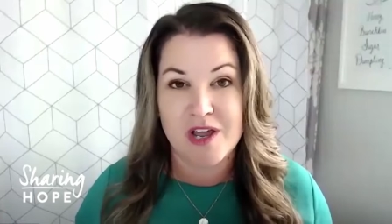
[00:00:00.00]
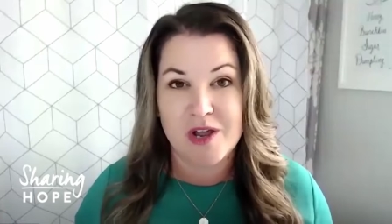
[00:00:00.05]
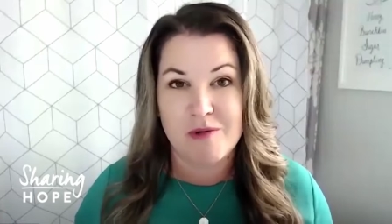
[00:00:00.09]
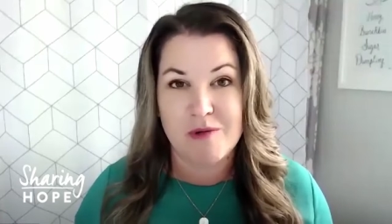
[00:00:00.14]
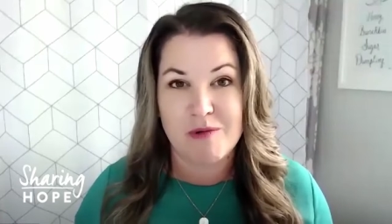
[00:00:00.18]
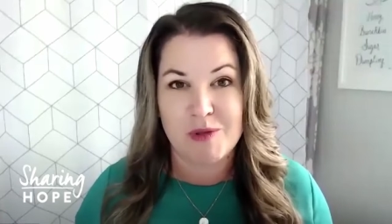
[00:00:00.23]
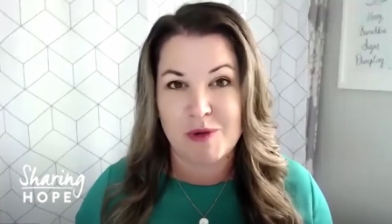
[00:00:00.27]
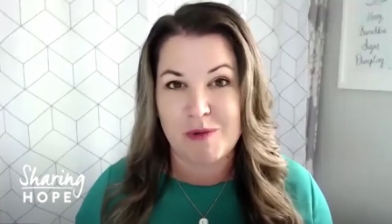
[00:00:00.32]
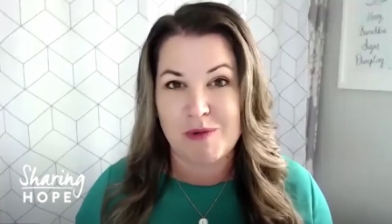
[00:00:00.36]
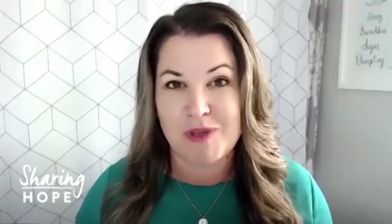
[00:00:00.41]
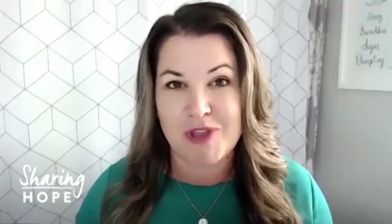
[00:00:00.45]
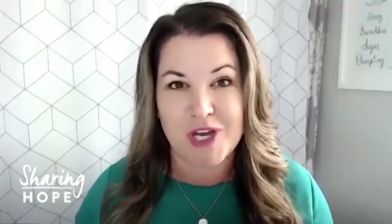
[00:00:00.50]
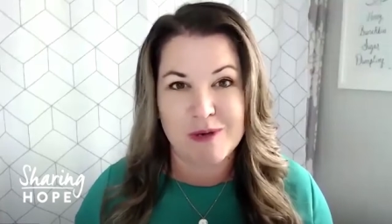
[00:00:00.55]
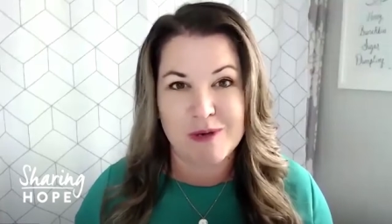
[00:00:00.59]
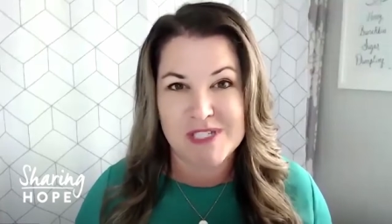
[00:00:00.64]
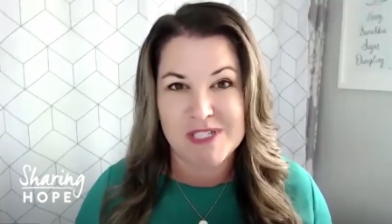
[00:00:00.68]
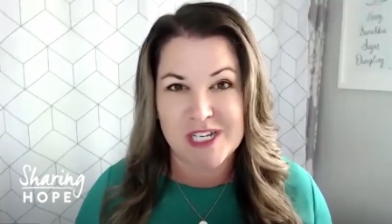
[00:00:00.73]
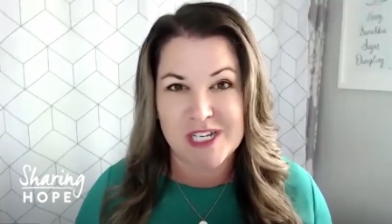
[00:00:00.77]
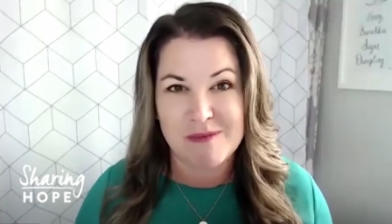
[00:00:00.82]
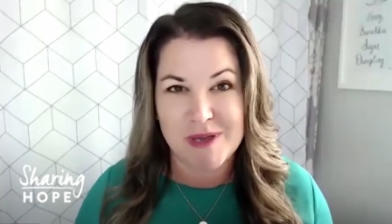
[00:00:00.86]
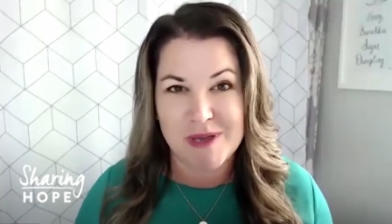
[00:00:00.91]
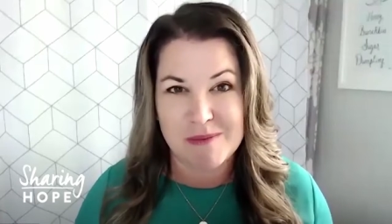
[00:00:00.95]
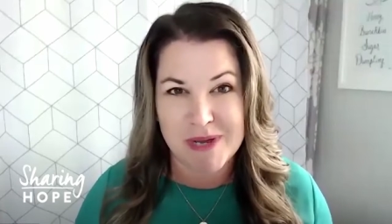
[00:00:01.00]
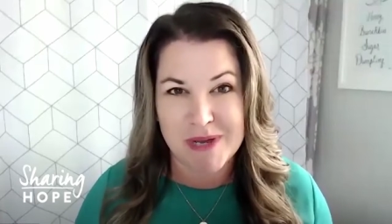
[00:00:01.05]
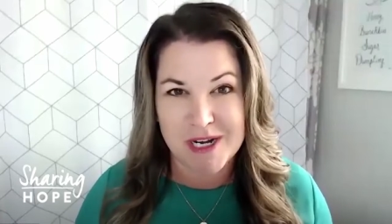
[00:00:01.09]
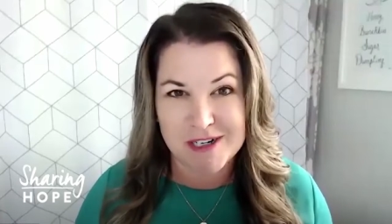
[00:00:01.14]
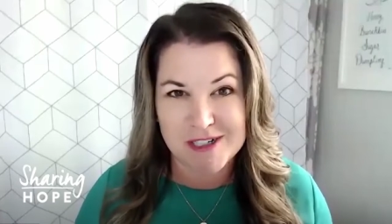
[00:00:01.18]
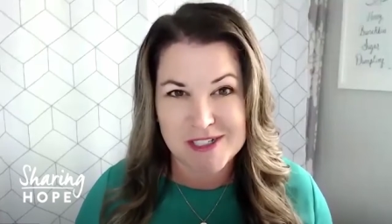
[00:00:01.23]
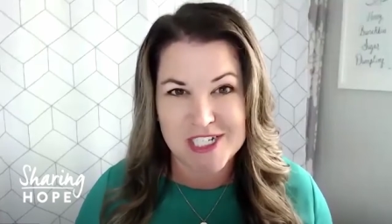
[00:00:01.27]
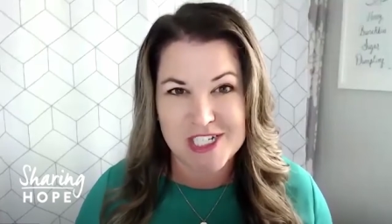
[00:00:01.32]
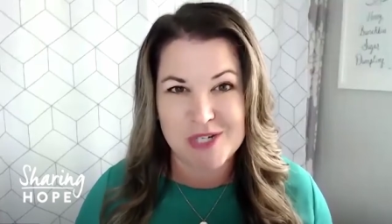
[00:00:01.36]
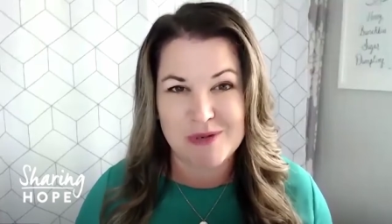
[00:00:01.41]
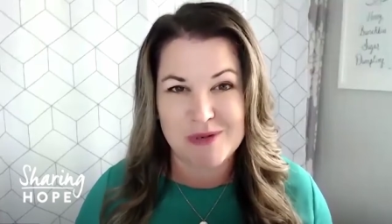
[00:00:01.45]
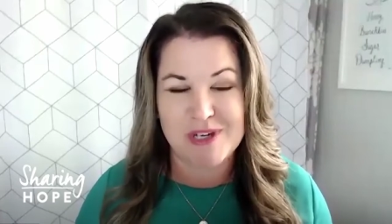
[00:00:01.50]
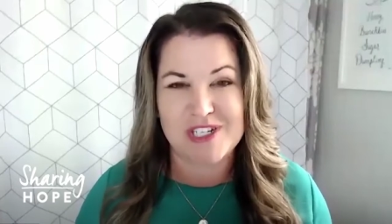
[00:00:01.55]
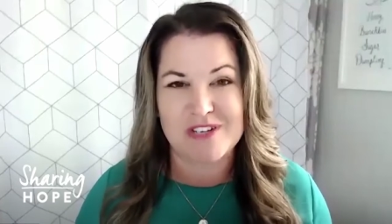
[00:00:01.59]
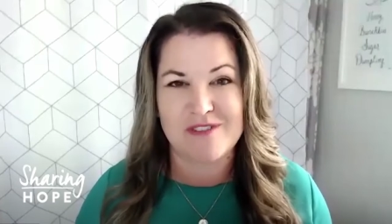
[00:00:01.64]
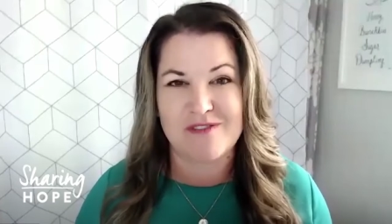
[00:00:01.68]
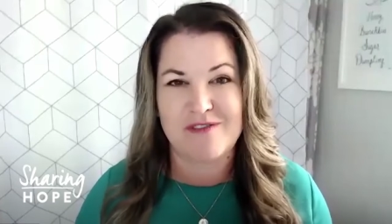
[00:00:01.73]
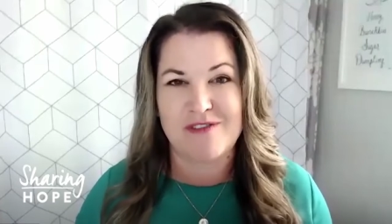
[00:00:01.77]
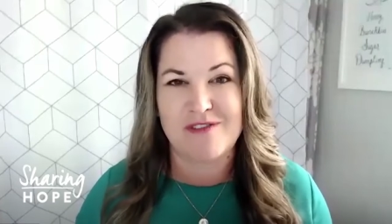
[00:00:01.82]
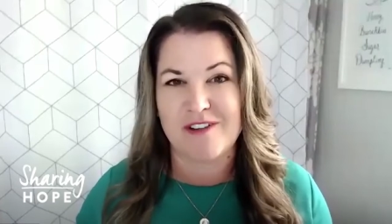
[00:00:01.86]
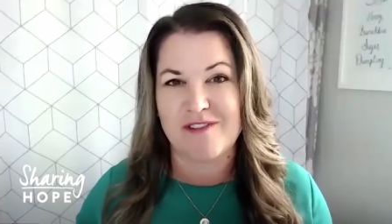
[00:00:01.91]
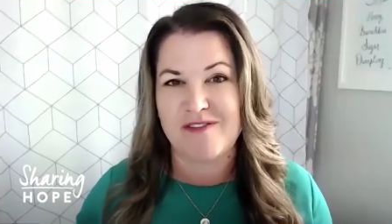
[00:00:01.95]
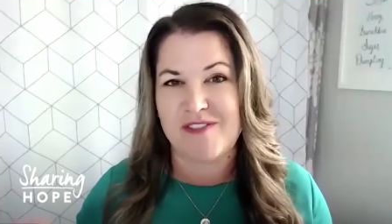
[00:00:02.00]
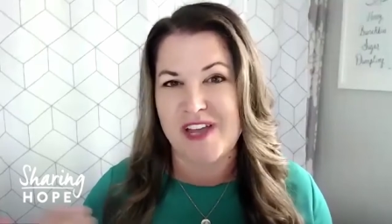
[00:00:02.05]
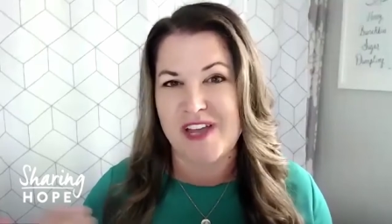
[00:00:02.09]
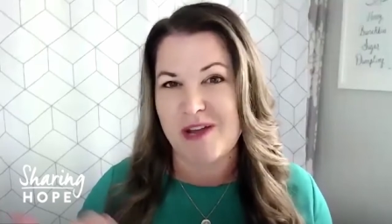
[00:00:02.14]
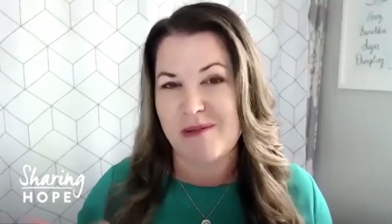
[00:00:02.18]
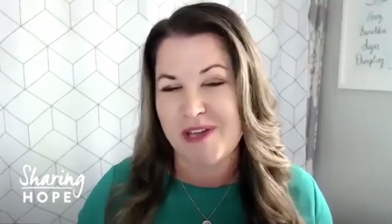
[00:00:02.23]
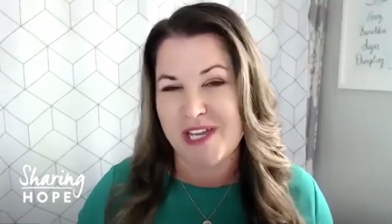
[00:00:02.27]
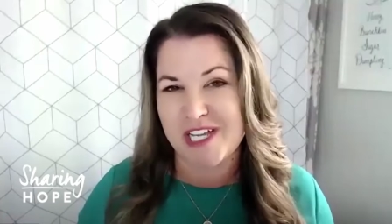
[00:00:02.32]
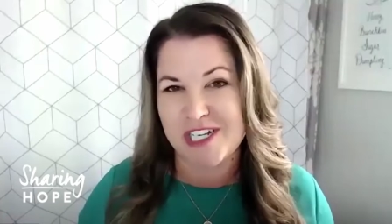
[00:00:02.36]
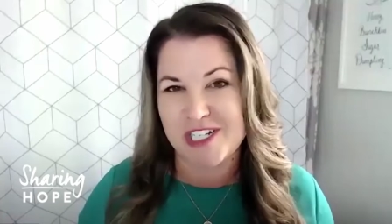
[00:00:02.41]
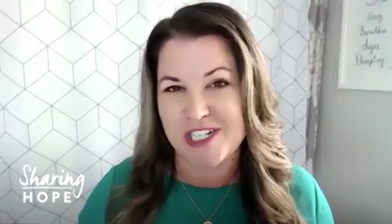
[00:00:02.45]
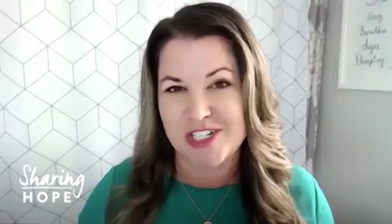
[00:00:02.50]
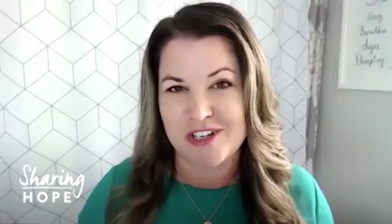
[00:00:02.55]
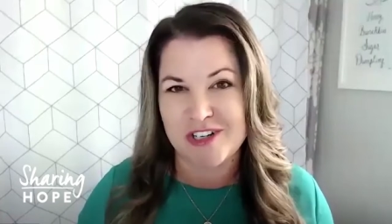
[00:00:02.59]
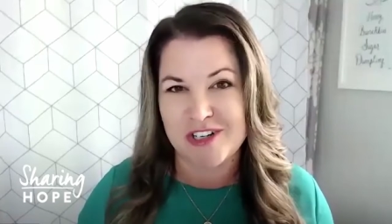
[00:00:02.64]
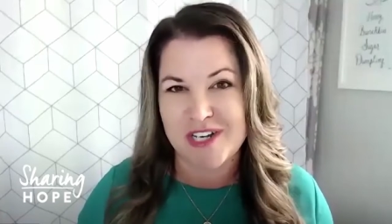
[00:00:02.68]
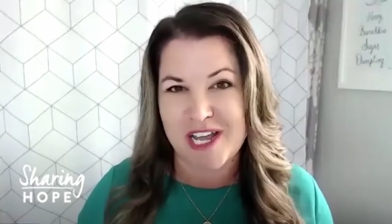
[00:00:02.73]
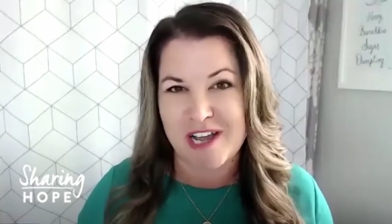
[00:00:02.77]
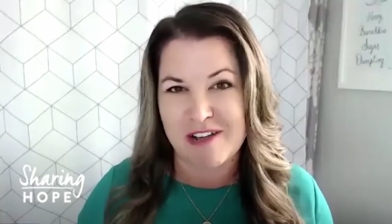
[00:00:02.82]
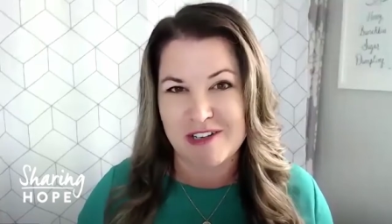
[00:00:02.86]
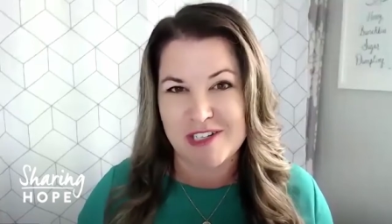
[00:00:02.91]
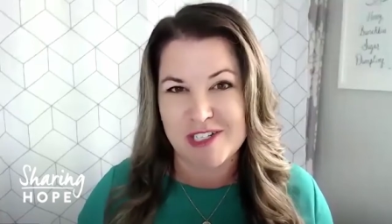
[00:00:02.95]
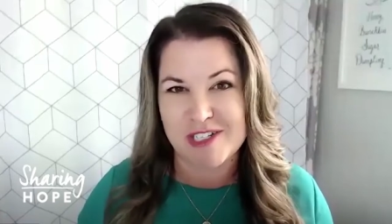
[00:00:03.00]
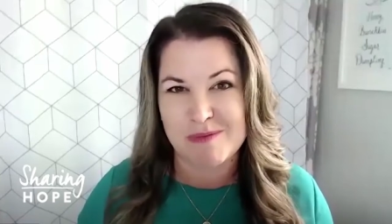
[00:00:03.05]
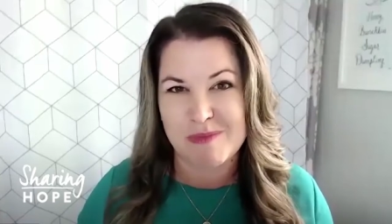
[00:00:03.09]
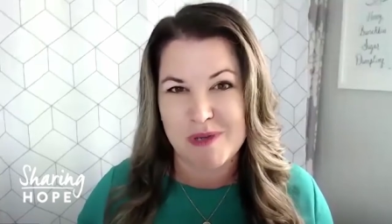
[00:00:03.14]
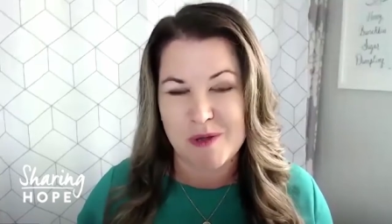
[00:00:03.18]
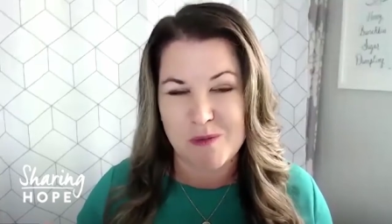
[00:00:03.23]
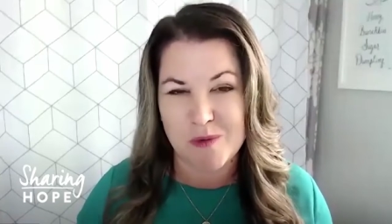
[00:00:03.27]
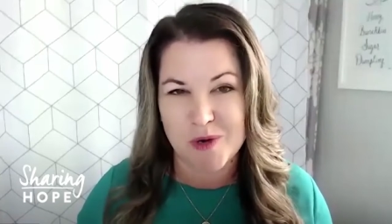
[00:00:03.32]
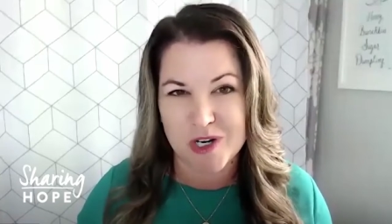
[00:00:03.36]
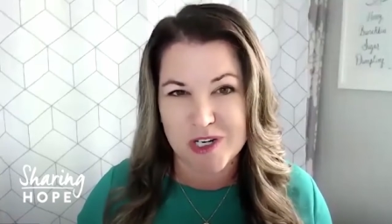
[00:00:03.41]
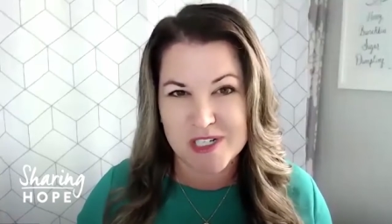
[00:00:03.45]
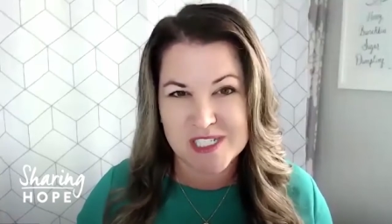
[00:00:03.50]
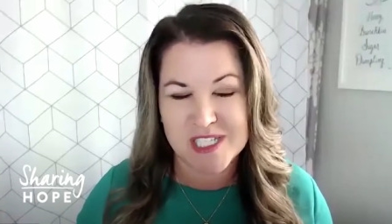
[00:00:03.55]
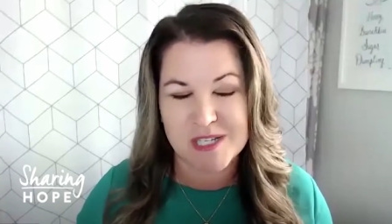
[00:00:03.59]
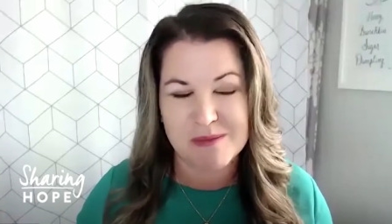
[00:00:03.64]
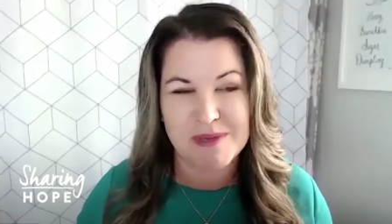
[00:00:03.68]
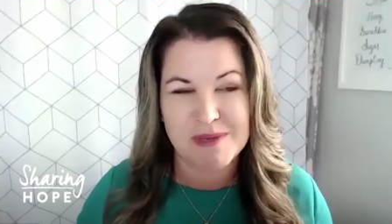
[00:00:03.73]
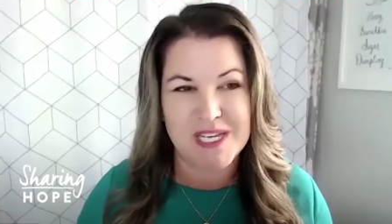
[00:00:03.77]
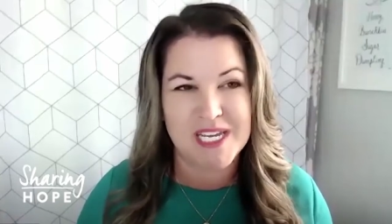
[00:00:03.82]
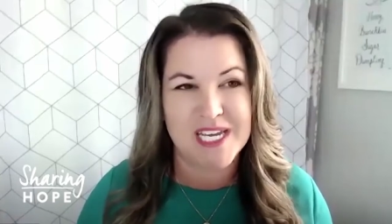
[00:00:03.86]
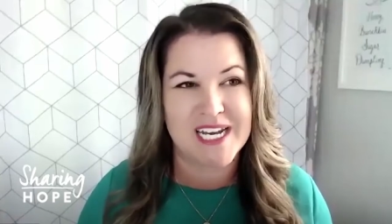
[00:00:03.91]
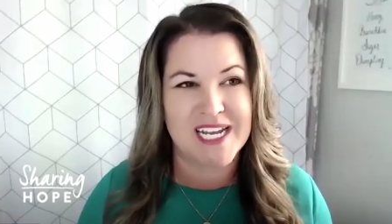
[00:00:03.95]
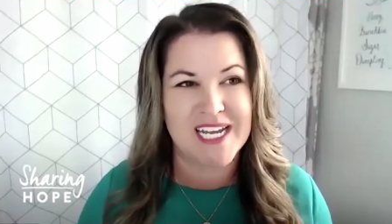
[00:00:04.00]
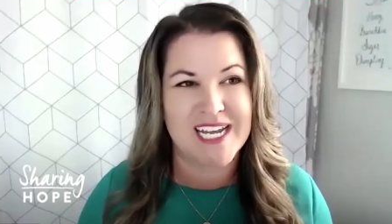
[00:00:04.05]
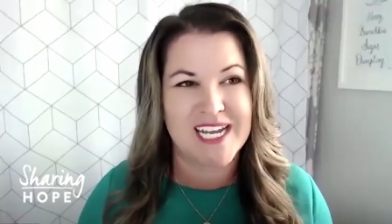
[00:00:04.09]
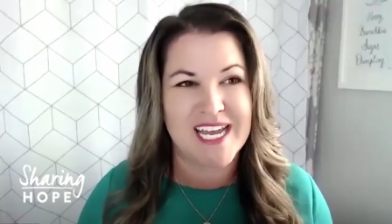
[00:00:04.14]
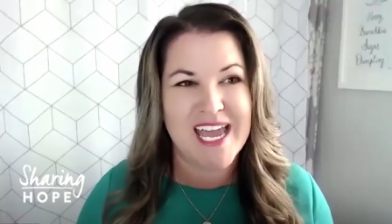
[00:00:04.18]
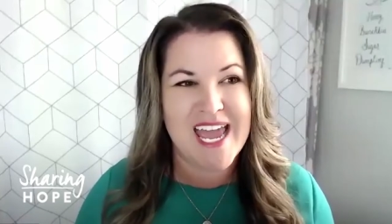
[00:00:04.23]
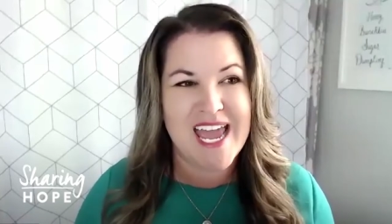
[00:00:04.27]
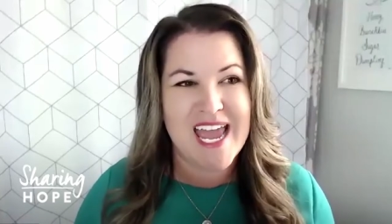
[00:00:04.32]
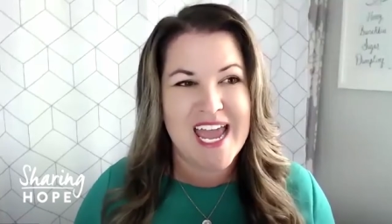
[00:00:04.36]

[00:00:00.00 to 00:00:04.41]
with what we thought was going to be a better situation for our family. It turned out to be worse in the beginning.